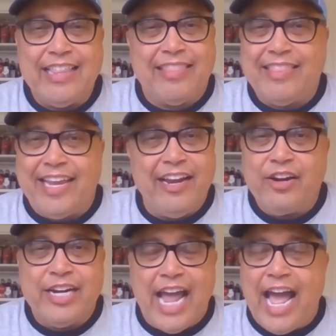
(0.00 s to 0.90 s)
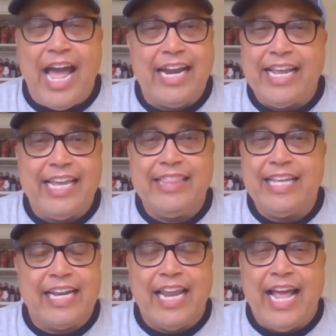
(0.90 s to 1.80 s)
that they are not in
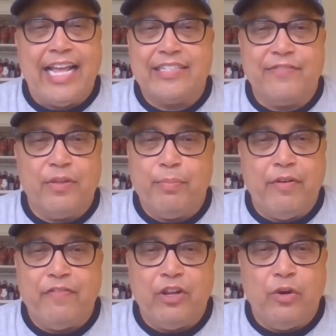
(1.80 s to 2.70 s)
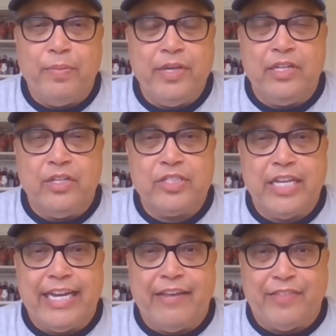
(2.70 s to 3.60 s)
the class of the Buffalo Bills.
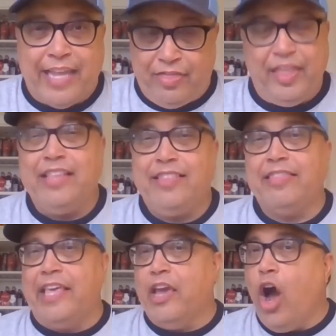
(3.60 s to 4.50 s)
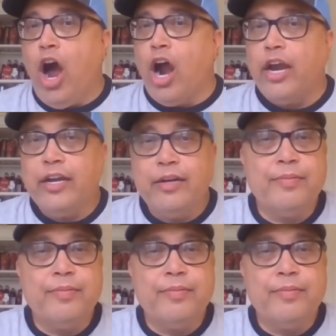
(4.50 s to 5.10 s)
And if they think that they are,